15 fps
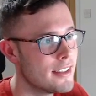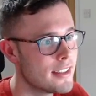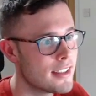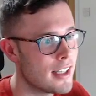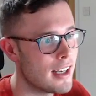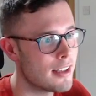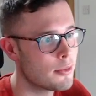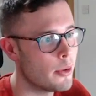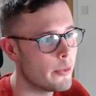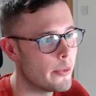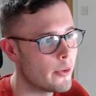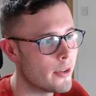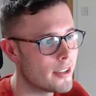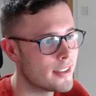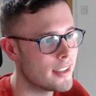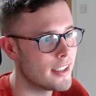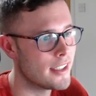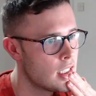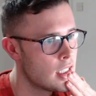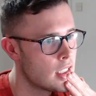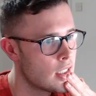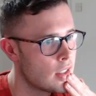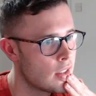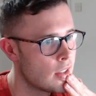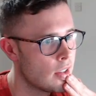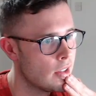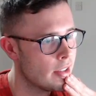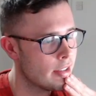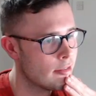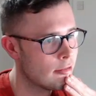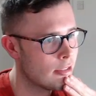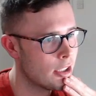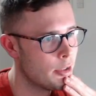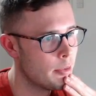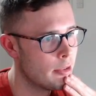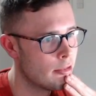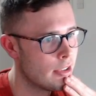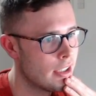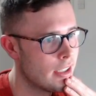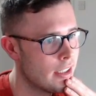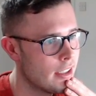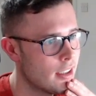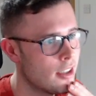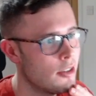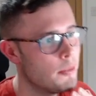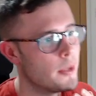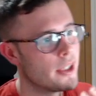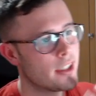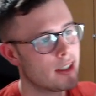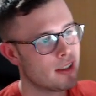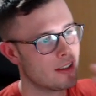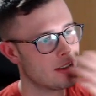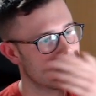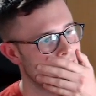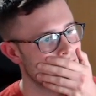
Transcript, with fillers: That's what we want to see. God, is Roman really? Oh my God.